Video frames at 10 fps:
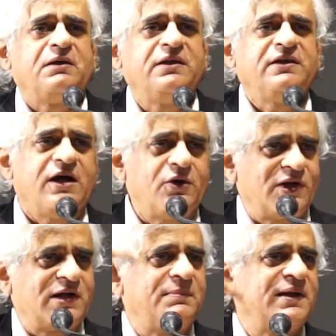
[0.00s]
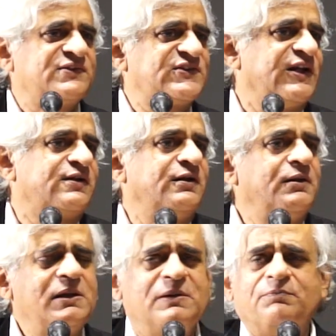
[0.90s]
in the Aurangabad
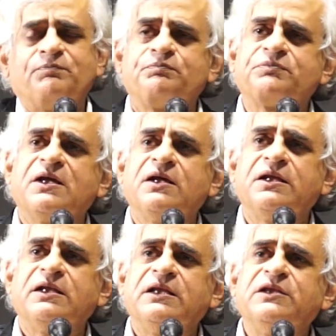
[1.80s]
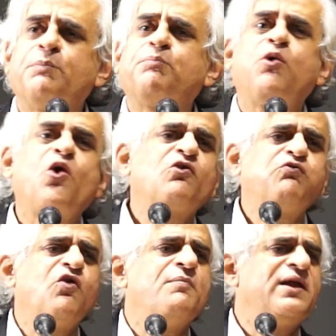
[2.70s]
circle, the
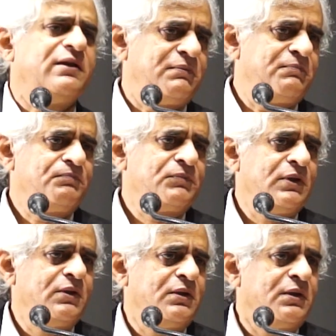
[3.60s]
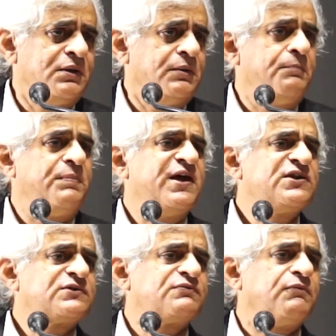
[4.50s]
poor woman
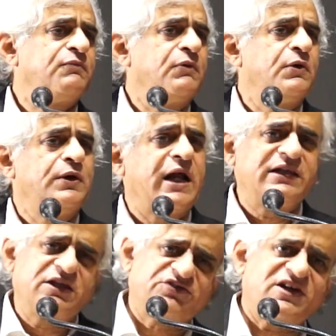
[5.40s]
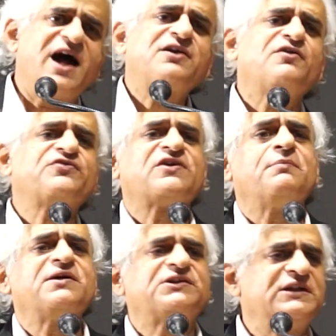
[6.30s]
pays, at the start of
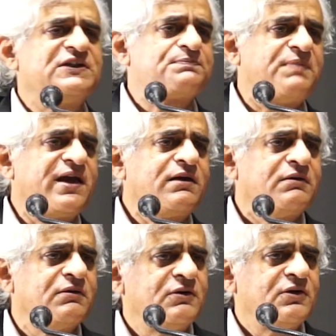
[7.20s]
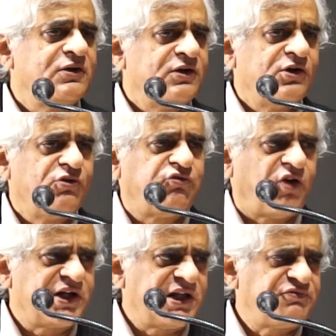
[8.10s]
summer, she is paying
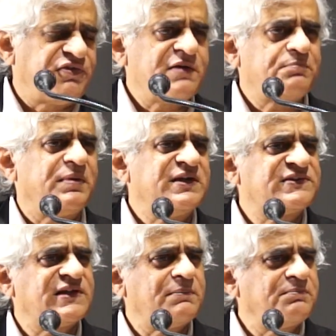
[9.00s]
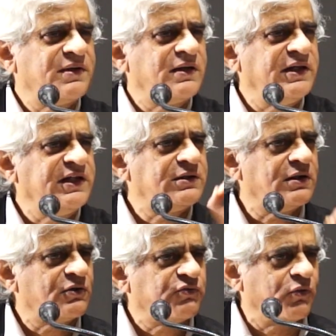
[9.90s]
45 paisa per
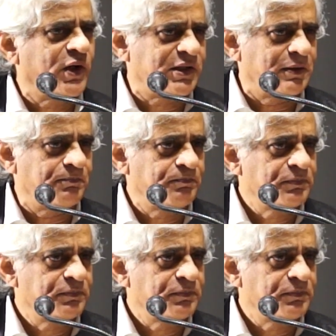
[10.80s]
liter of water.